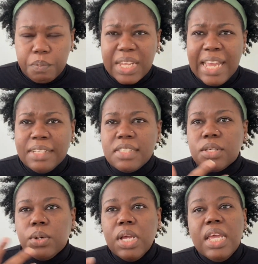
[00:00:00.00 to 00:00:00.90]
And
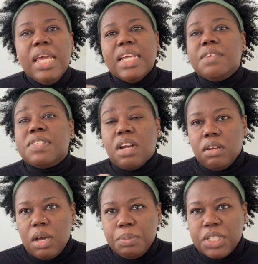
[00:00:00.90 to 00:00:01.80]
so GIFs are a good
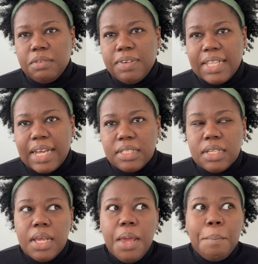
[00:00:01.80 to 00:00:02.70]
option for that.
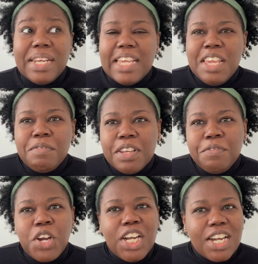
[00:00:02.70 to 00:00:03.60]
But even if
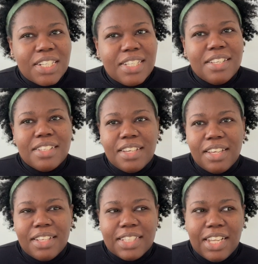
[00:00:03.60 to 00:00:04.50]
you're not in
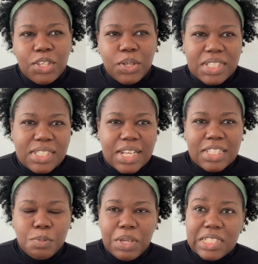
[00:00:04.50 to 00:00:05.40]
the, in the SaaS
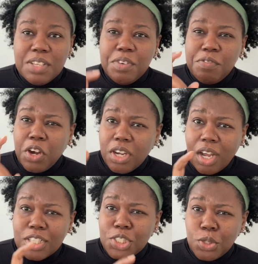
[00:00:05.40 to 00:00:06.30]
space, even if you're
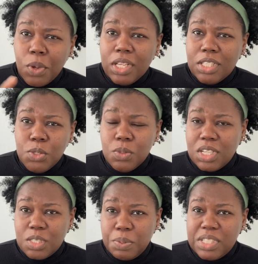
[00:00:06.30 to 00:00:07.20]
not showing the user
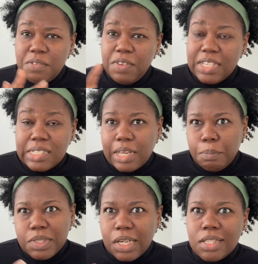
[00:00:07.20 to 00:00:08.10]
specific
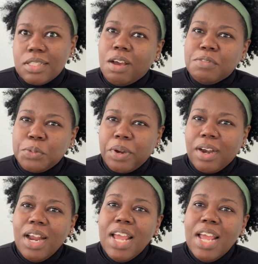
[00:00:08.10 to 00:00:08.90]
steps in a software,